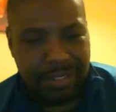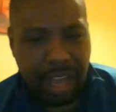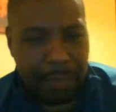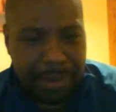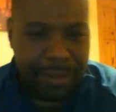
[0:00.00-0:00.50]
I
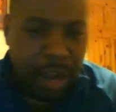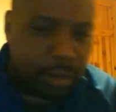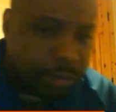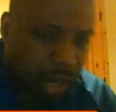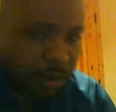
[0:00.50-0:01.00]
mean, I've heard
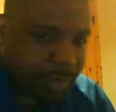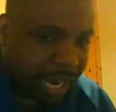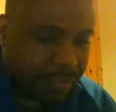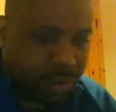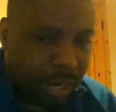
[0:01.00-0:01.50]
of the
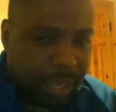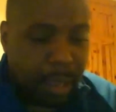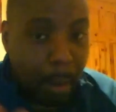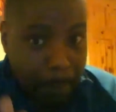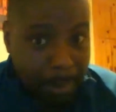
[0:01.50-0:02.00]
overhand right,
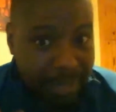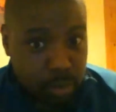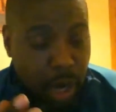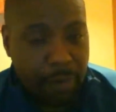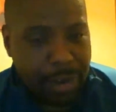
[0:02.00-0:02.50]
but this
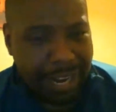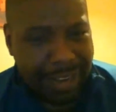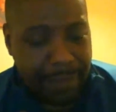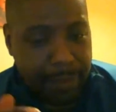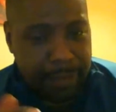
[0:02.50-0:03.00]
was the overhand left.